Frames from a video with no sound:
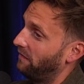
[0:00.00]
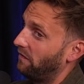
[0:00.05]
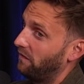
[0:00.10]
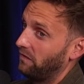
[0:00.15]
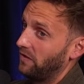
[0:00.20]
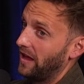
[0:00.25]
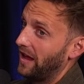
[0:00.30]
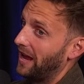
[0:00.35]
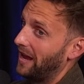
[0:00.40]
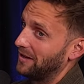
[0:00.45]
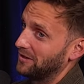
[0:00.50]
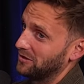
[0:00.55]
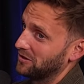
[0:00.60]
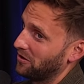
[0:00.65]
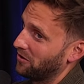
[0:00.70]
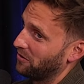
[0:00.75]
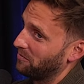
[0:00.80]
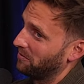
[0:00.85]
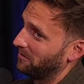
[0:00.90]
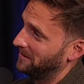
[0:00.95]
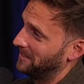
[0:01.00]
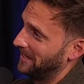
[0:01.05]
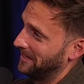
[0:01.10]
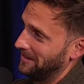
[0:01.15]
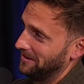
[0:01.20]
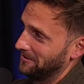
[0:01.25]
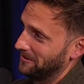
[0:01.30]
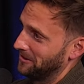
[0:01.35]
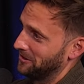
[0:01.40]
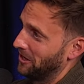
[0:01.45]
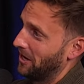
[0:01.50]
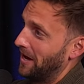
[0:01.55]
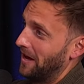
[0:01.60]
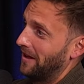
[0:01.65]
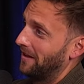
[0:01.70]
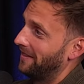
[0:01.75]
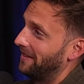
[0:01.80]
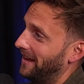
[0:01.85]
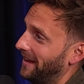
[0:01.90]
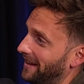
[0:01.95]
at all. They're so pretenderish.
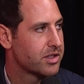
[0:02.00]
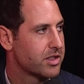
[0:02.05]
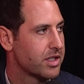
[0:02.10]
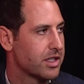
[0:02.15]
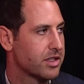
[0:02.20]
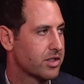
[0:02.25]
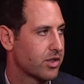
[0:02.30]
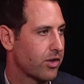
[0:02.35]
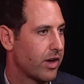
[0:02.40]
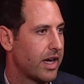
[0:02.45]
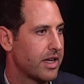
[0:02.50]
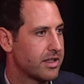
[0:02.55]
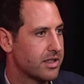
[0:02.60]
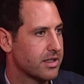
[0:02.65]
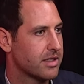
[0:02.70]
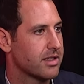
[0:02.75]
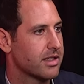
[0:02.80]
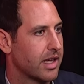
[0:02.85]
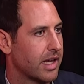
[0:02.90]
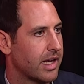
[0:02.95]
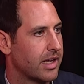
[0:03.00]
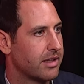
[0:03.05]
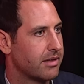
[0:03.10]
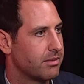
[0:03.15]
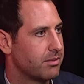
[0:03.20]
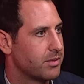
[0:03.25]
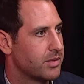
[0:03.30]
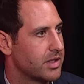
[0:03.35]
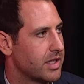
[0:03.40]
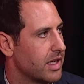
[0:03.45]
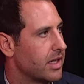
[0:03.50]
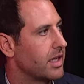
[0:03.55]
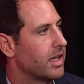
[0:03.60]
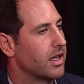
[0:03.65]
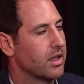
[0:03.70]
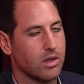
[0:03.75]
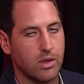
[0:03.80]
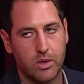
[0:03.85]
But they're, it's it's great to see Sydney